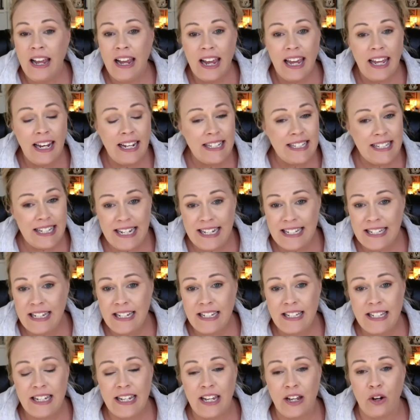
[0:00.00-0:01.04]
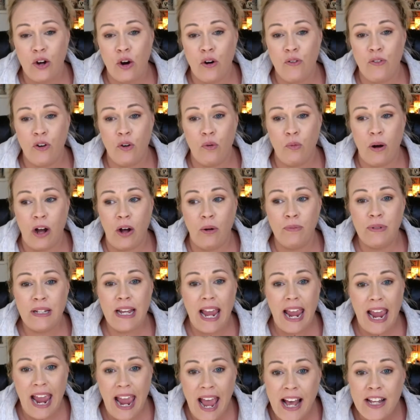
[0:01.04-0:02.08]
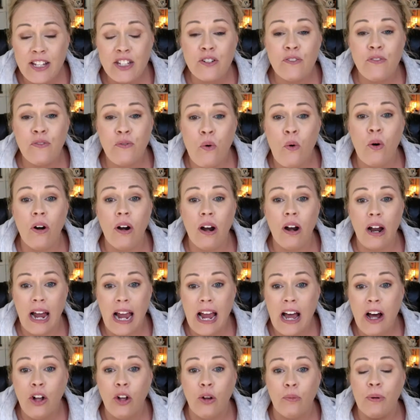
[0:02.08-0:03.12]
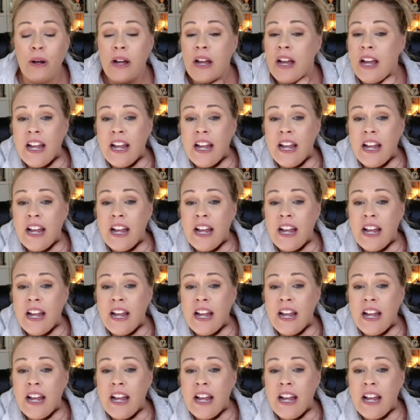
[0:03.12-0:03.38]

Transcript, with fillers: And it's easy to get overwhelmed. Ask for help.